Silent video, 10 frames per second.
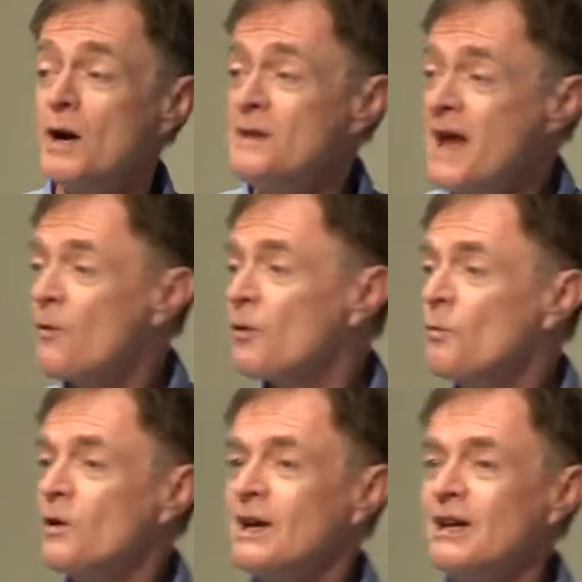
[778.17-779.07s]
and now we're
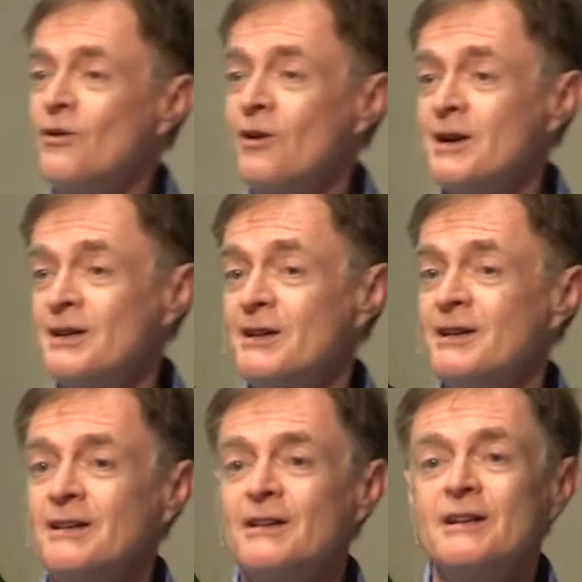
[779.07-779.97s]
working on
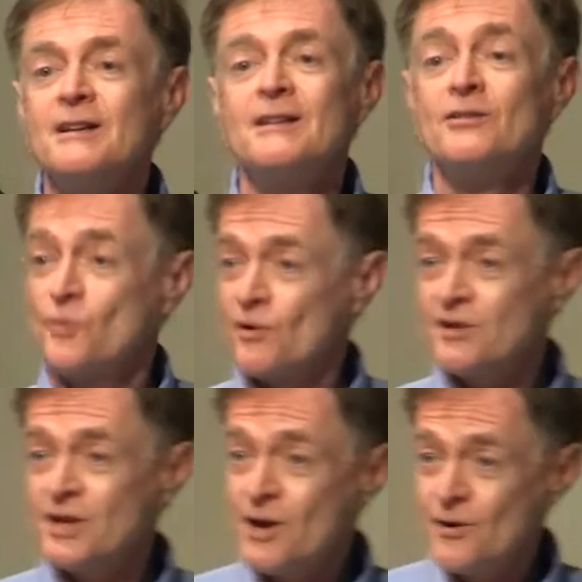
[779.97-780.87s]

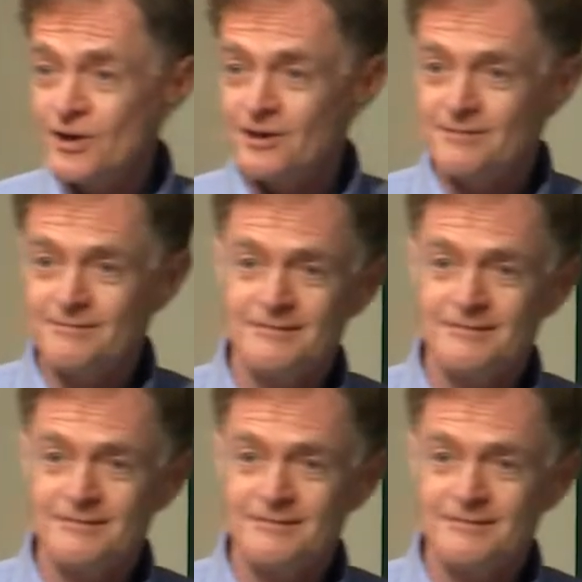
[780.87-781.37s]
North Dakota.